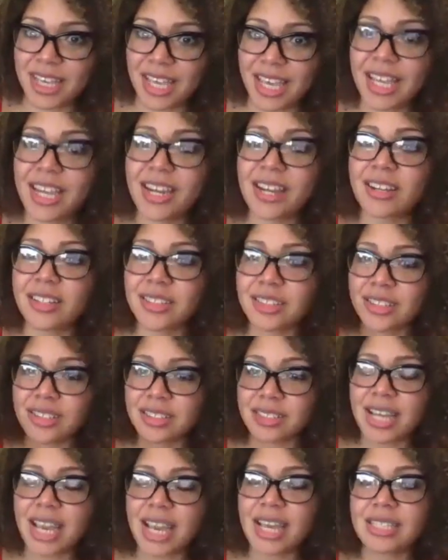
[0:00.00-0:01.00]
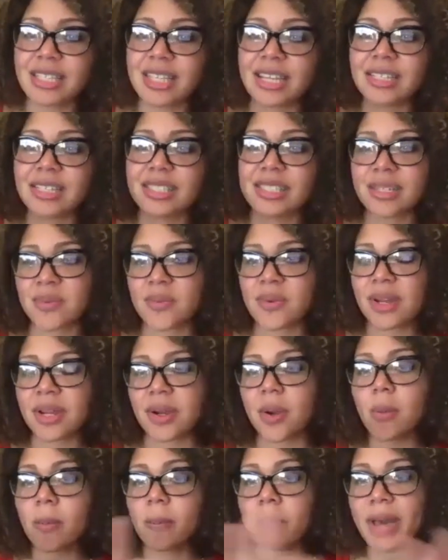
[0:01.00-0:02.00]
And it understands that it doesn't want to
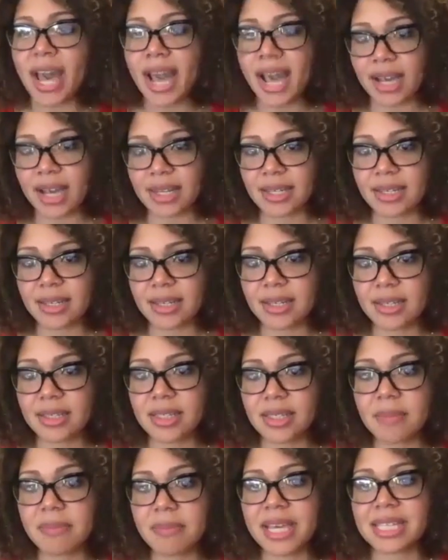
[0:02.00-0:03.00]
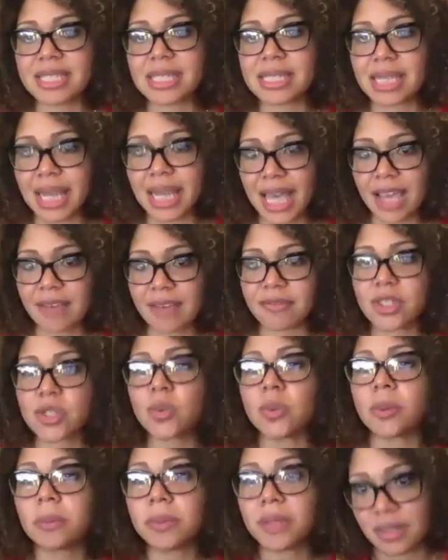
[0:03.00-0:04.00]
go back to being a slave to
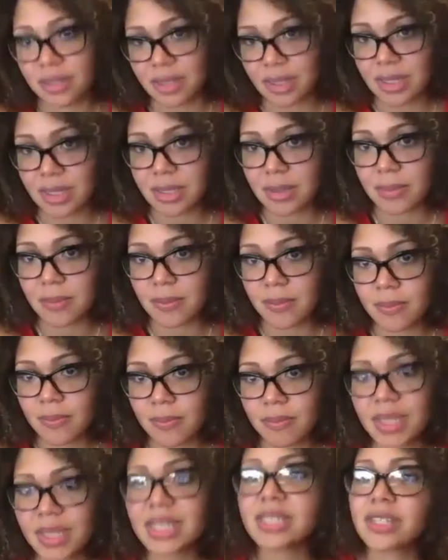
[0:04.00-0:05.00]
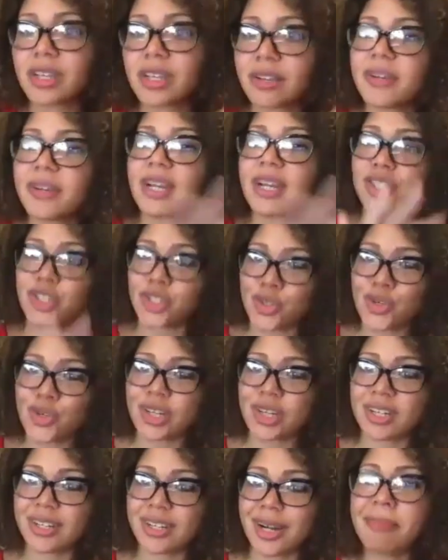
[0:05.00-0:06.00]
imperialism because they're very
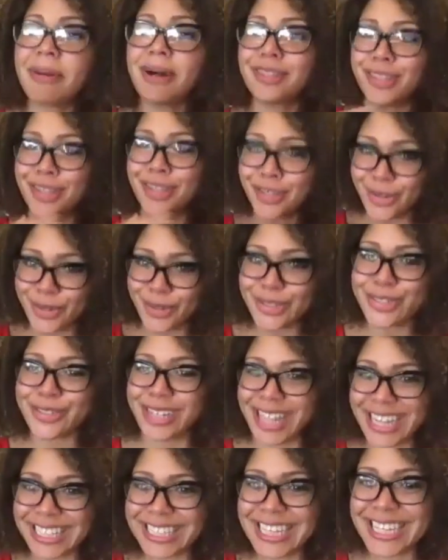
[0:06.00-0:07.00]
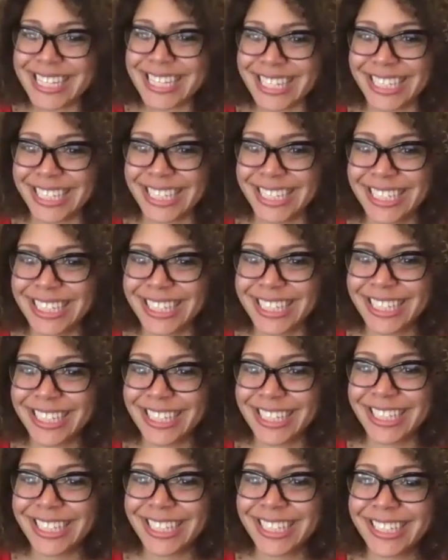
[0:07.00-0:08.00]
sure about their cultural identity,
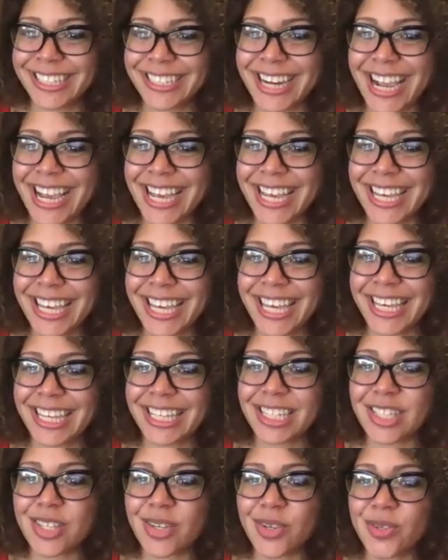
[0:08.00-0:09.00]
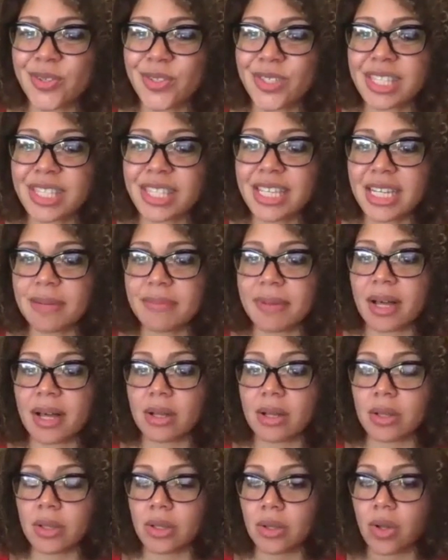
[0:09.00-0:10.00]
right? And so to think
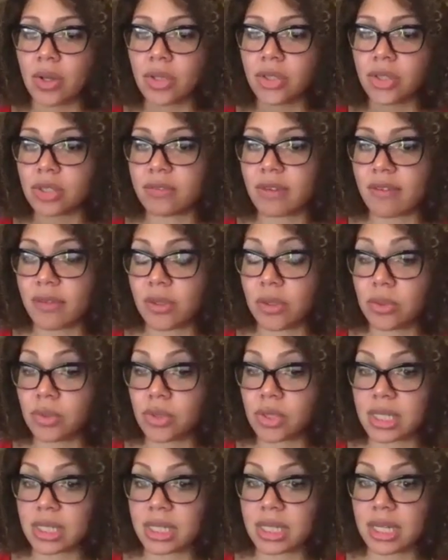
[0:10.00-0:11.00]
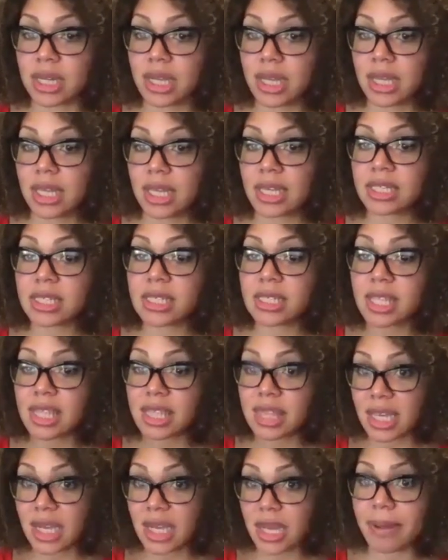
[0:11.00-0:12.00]
about cultural revolution is to
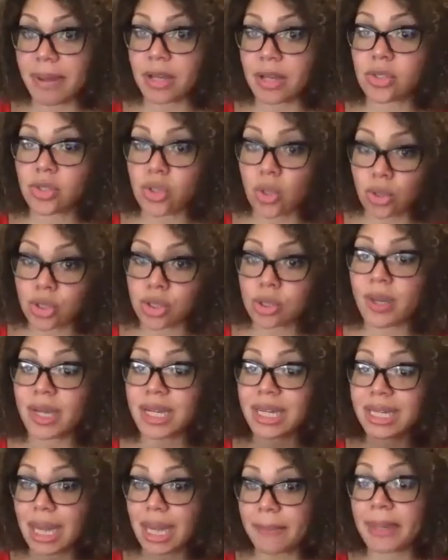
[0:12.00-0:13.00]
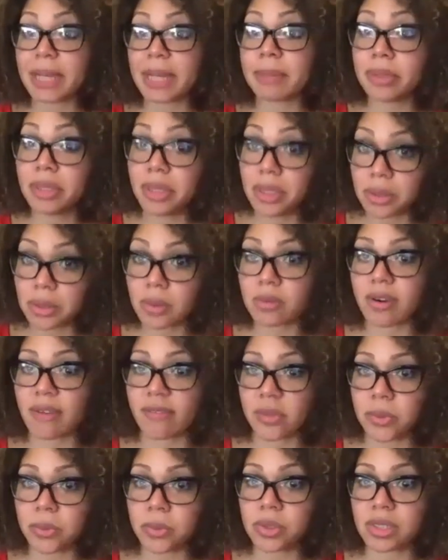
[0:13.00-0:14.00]
think about social, economic, and political
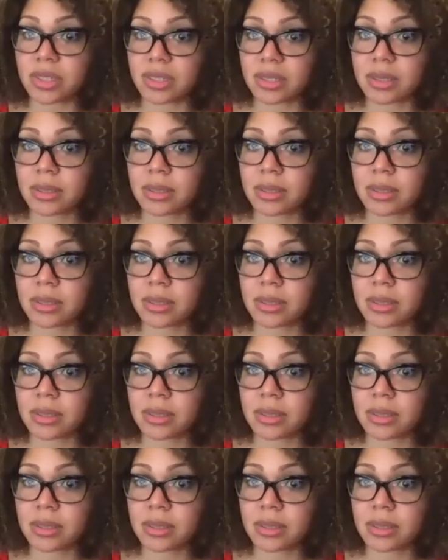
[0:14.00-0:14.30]
revolution.